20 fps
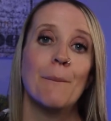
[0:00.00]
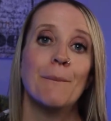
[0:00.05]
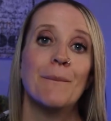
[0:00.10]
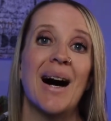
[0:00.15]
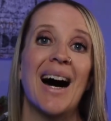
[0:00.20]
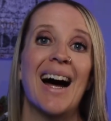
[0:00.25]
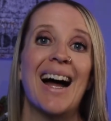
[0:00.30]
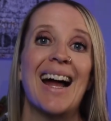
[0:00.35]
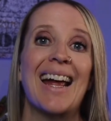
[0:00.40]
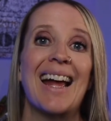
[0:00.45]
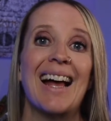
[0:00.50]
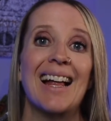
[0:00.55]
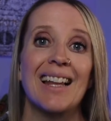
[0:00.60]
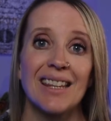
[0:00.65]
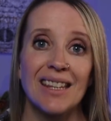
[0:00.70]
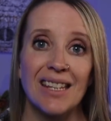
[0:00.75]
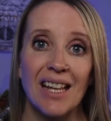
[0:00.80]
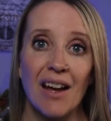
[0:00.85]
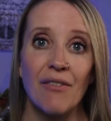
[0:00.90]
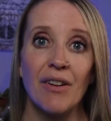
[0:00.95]
by
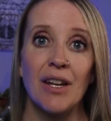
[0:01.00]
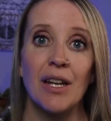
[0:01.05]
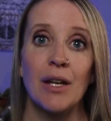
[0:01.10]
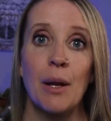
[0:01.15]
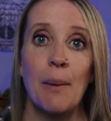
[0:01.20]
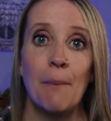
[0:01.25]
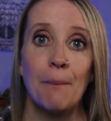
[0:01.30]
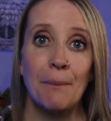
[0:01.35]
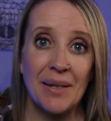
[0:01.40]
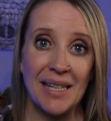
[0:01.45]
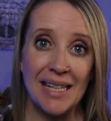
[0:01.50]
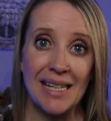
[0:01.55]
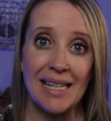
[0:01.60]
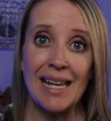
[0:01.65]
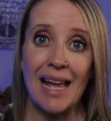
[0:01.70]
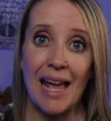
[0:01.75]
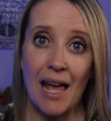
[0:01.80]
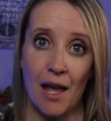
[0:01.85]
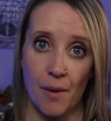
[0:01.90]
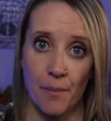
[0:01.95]
11
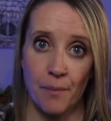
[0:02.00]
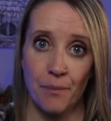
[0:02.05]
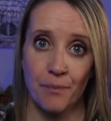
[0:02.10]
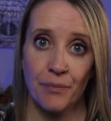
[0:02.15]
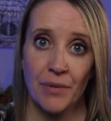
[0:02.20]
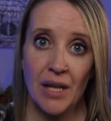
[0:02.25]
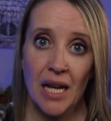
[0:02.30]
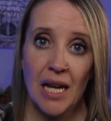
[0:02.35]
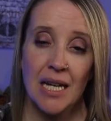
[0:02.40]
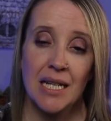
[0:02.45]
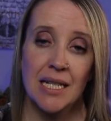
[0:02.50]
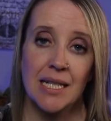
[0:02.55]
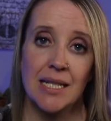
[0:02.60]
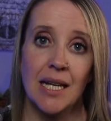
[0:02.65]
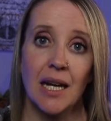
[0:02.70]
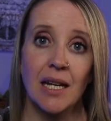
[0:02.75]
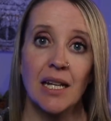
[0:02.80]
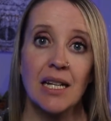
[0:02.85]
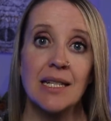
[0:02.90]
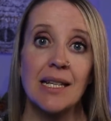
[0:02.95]
p.m.
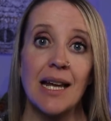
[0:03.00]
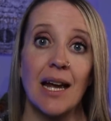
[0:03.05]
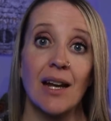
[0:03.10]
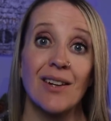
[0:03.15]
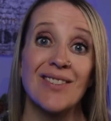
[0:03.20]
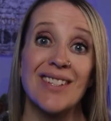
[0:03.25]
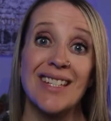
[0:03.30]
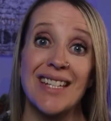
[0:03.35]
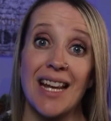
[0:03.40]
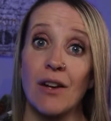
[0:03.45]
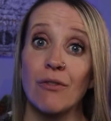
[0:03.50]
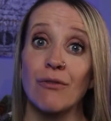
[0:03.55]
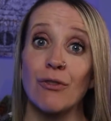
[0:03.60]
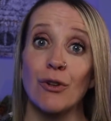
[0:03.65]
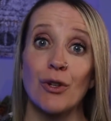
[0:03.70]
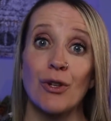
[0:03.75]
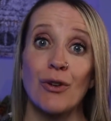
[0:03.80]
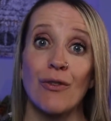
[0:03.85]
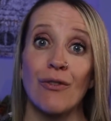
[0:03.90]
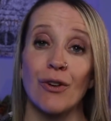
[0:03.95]
Studies out of
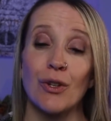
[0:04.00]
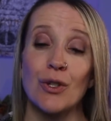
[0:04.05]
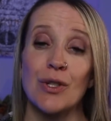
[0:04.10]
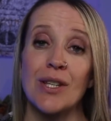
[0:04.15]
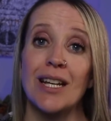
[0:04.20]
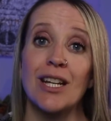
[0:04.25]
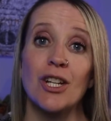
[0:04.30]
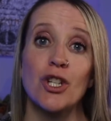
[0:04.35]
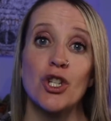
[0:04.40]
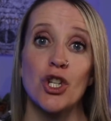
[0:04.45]
Stanford University